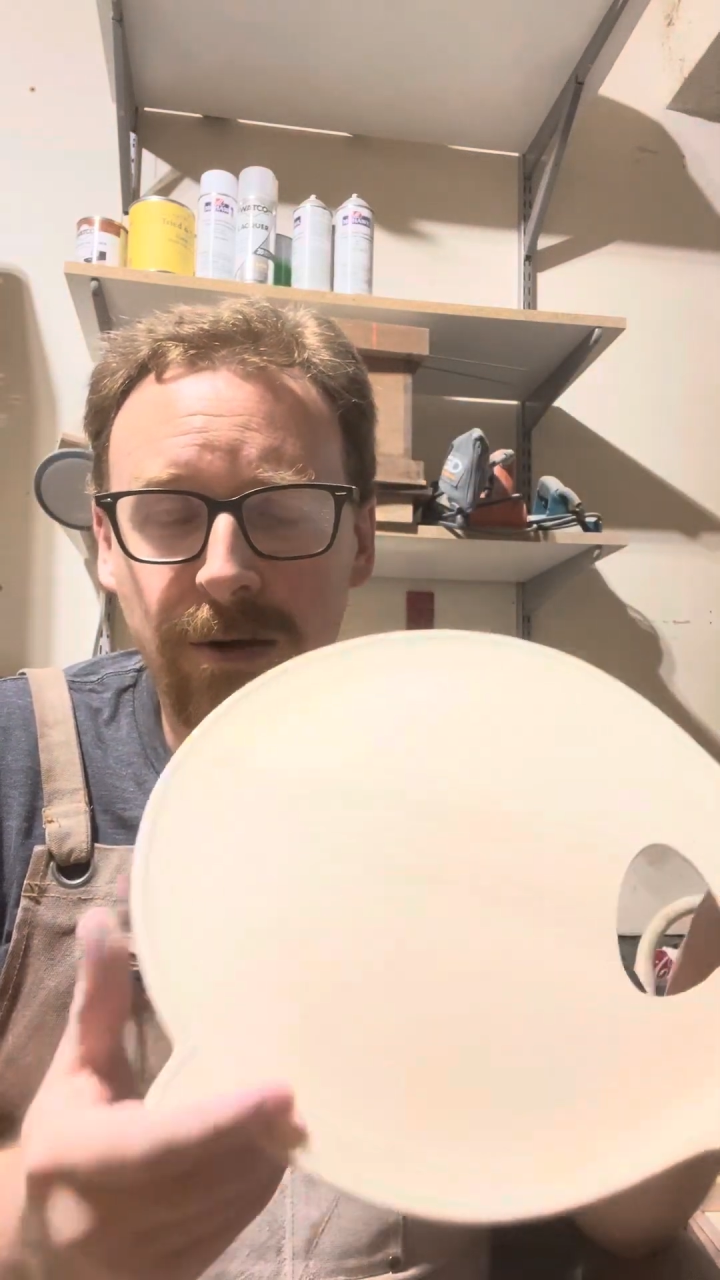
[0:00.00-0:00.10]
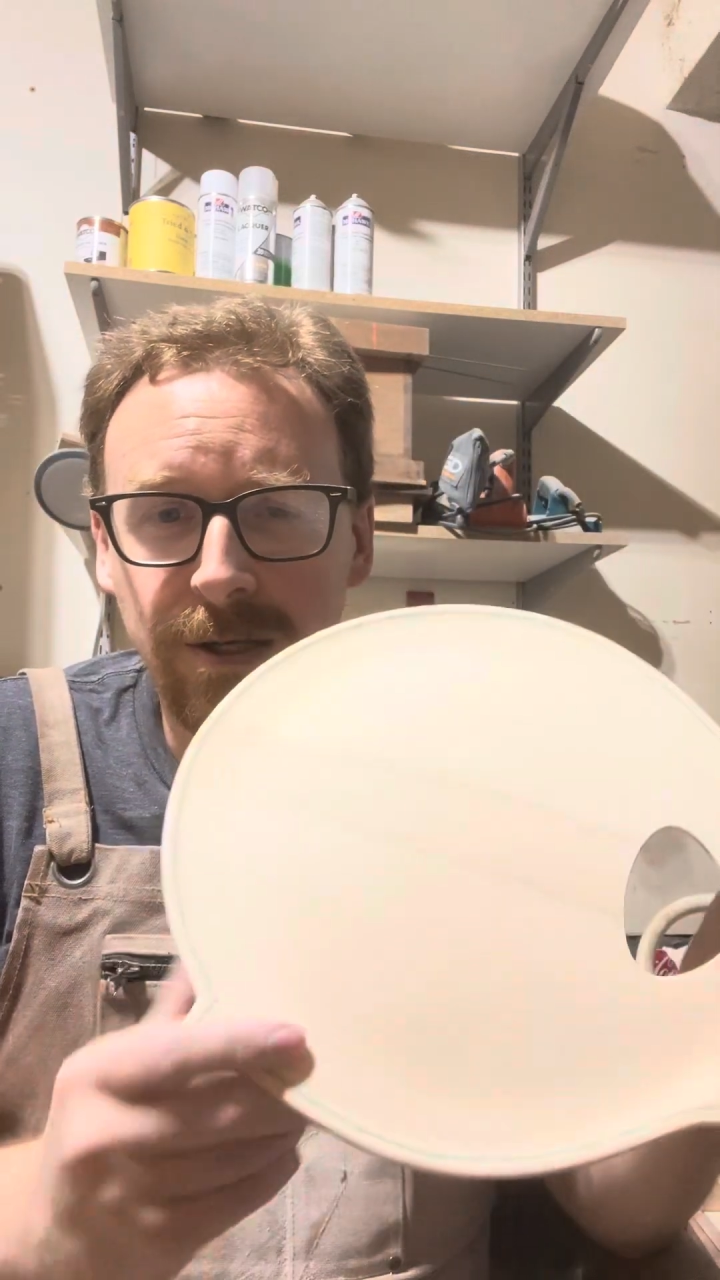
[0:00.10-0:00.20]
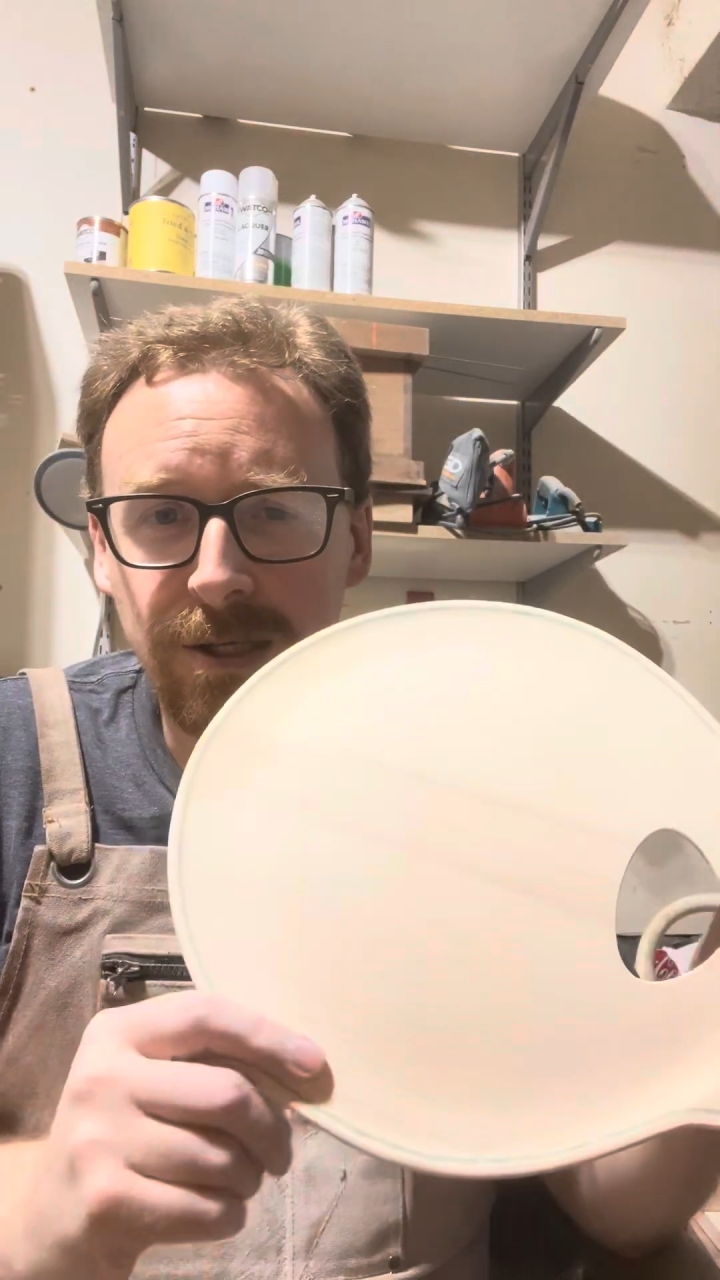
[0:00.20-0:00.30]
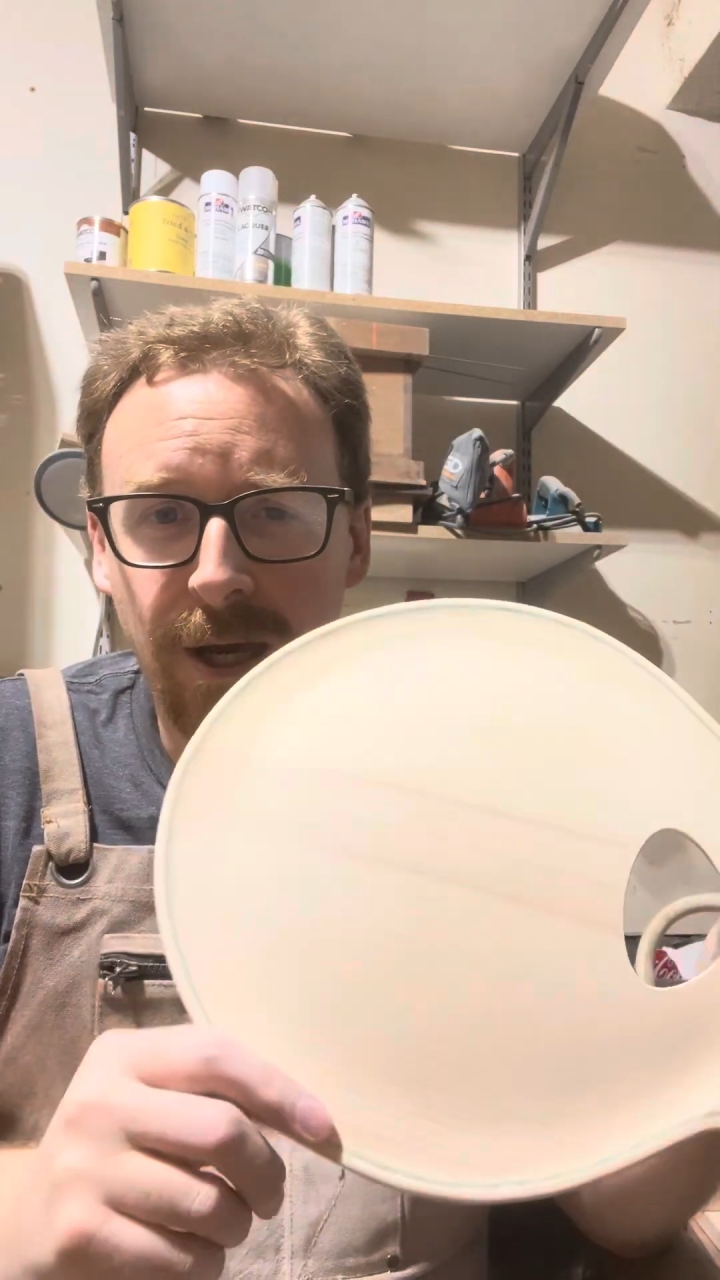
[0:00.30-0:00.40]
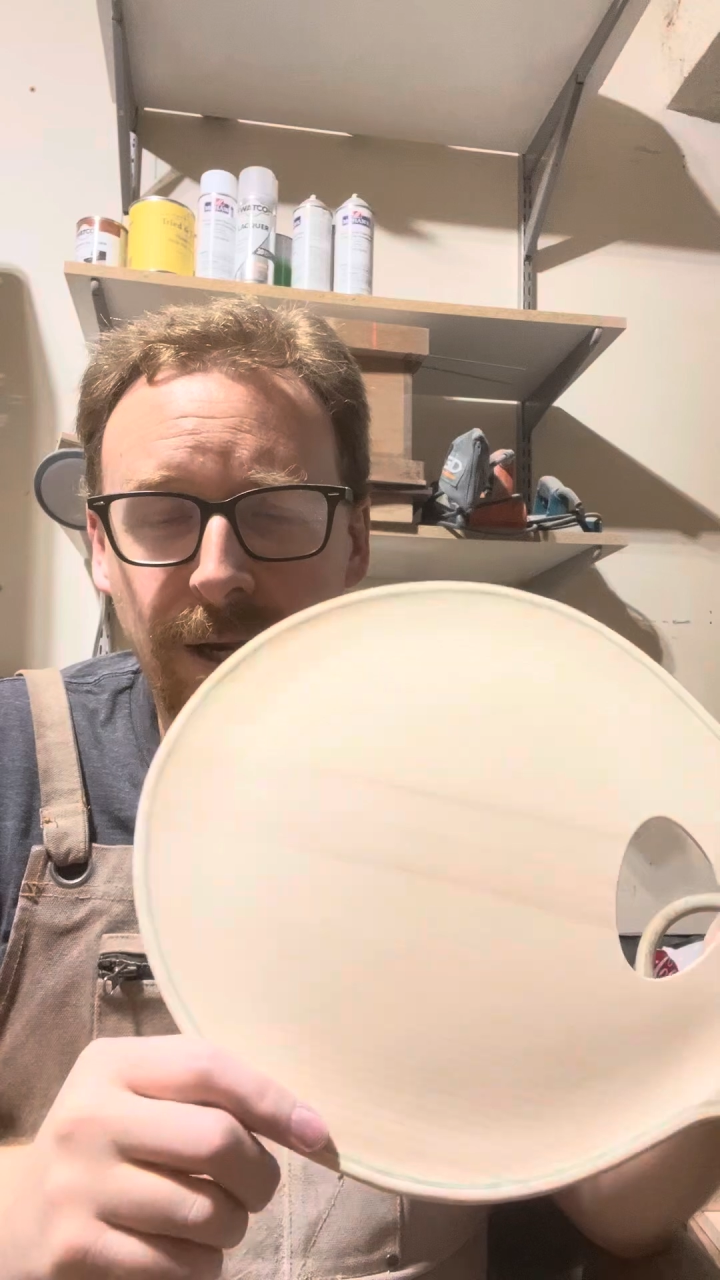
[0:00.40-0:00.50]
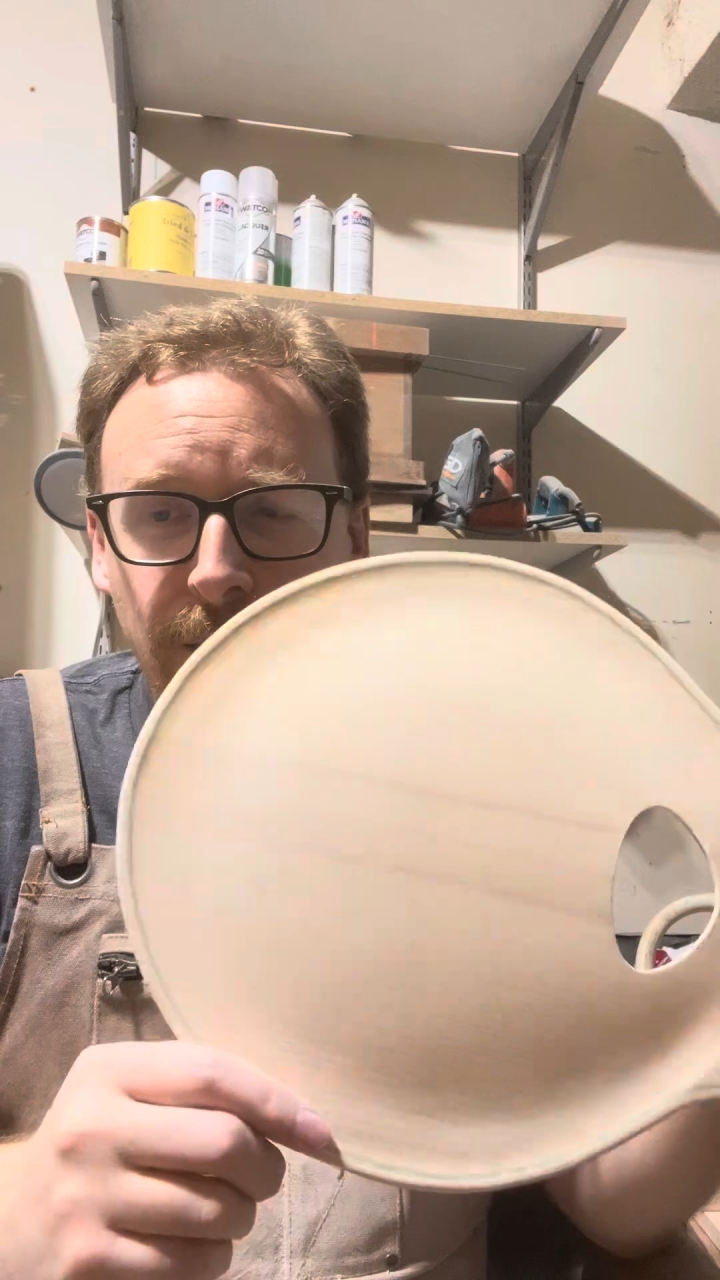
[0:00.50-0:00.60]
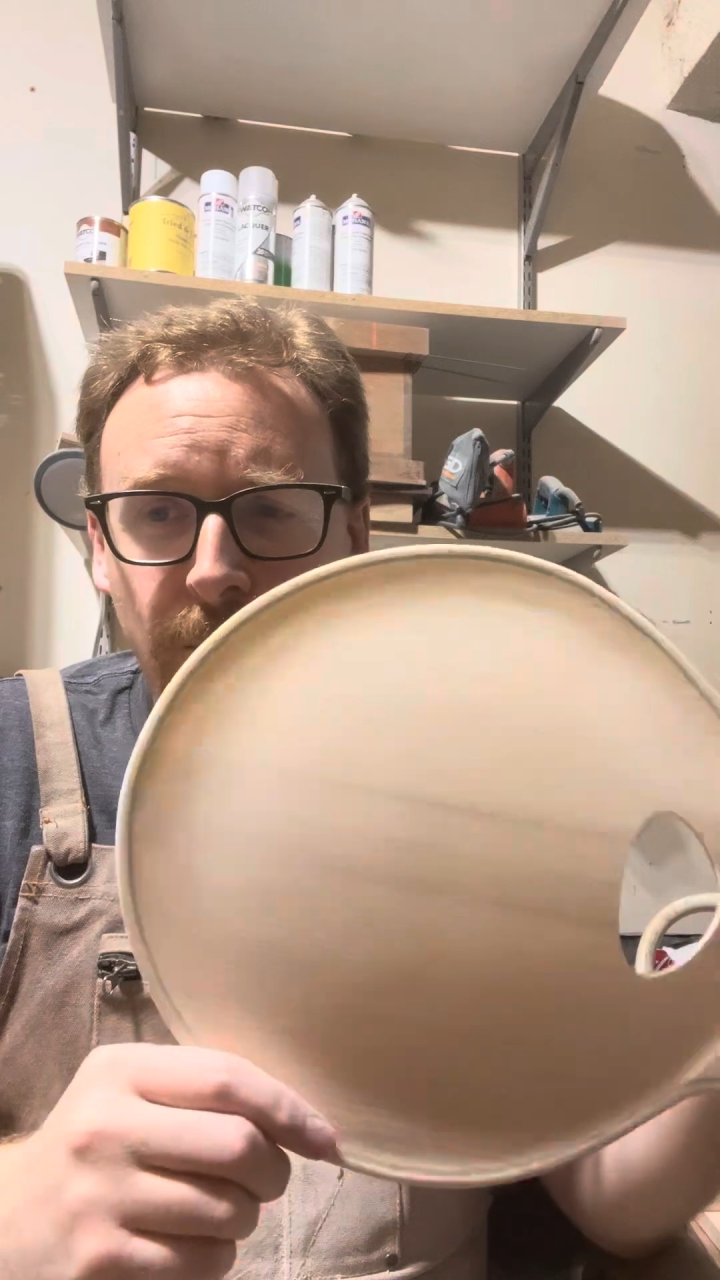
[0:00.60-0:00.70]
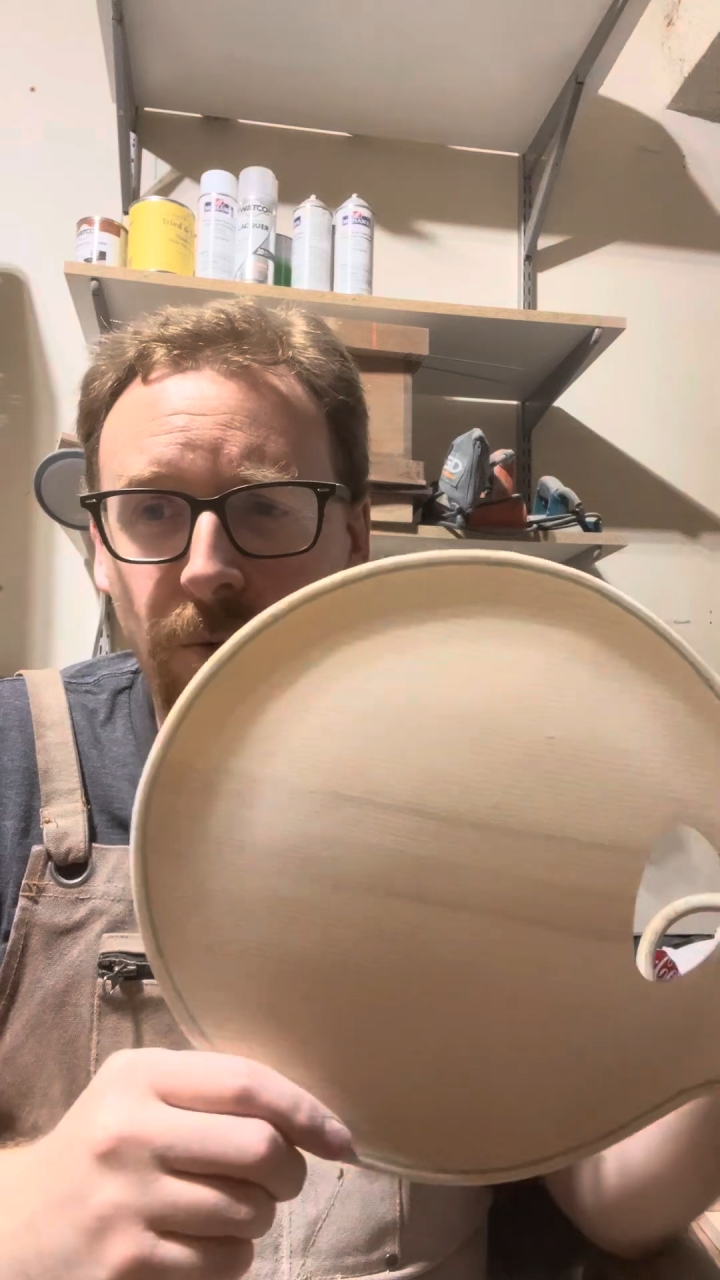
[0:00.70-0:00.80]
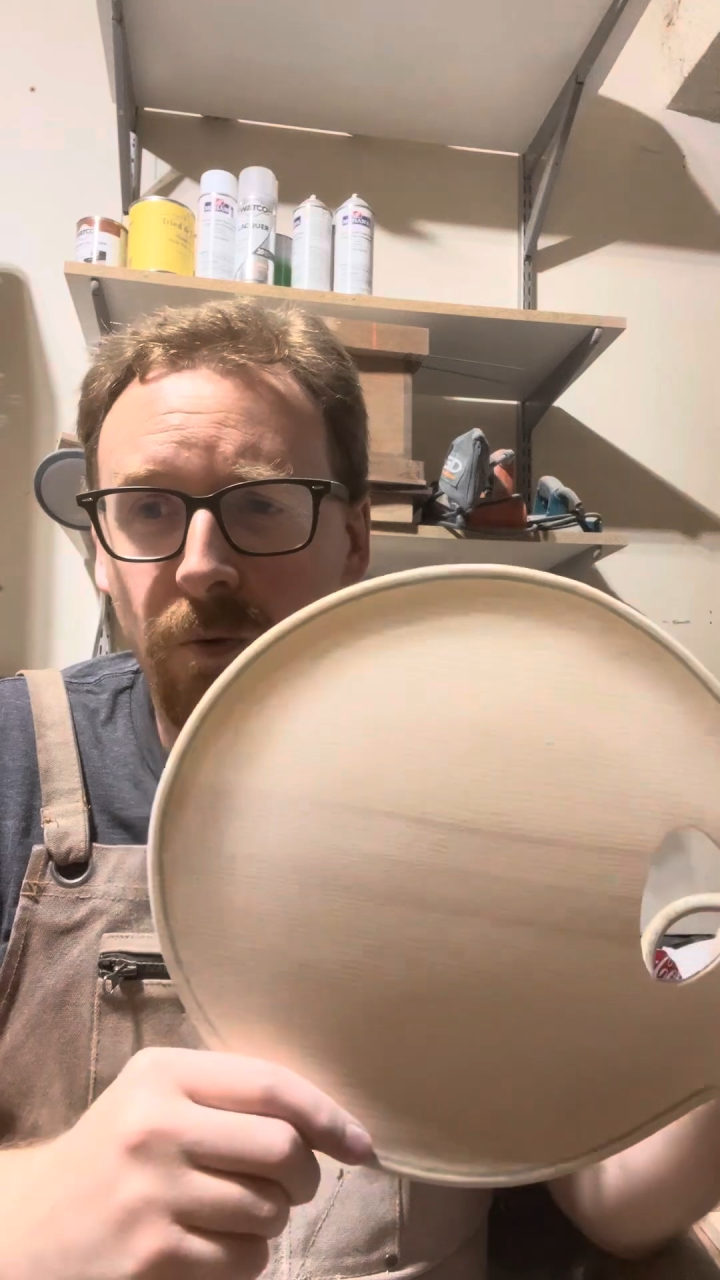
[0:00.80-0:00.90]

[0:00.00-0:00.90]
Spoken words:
exciting